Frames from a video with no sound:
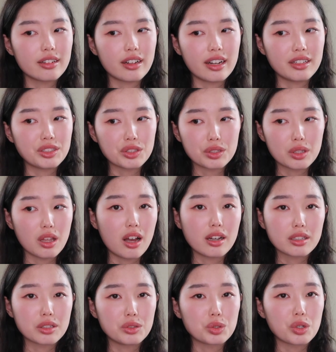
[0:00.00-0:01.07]
I just
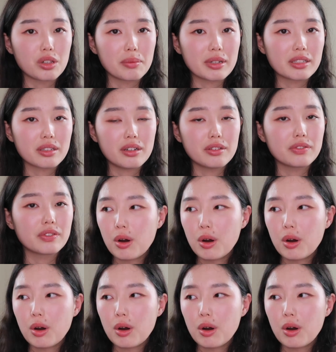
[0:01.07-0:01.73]
lost control of myself.